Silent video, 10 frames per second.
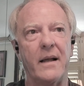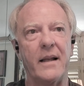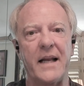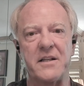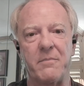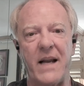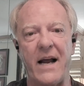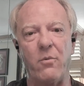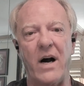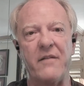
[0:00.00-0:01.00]
let's
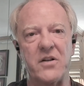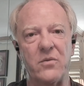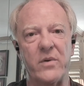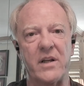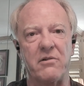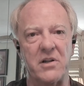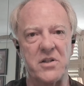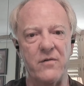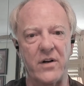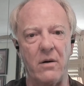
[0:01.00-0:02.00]
apply what I've done with the
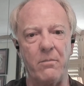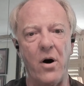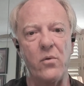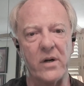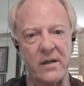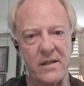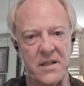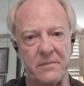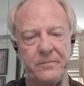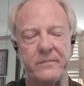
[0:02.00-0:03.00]
crossover components